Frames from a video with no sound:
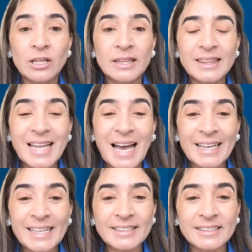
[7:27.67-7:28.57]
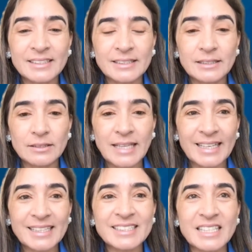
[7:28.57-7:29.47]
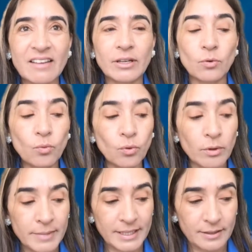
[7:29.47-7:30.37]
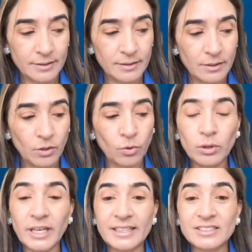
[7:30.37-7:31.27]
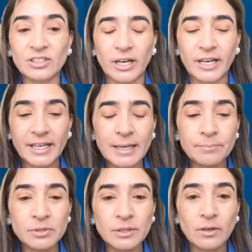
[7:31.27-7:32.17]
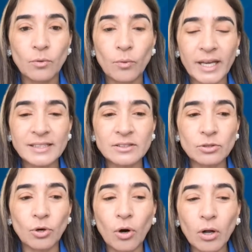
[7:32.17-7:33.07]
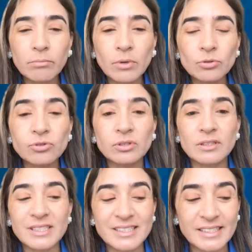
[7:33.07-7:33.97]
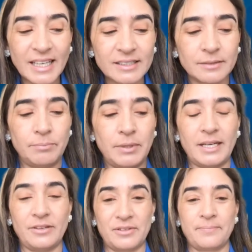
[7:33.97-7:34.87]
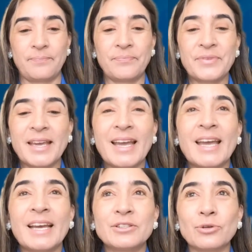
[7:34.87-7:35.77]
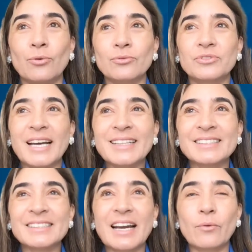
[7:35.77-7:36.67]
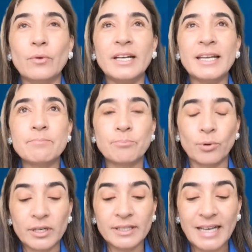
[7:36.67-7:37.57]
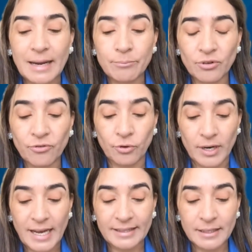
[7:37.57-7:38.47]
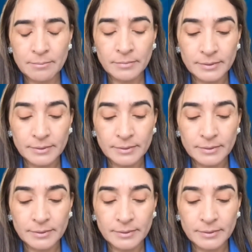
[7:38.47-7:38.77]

97 women who led startups raised almost 6 billion. So that's a really important number for LATAM.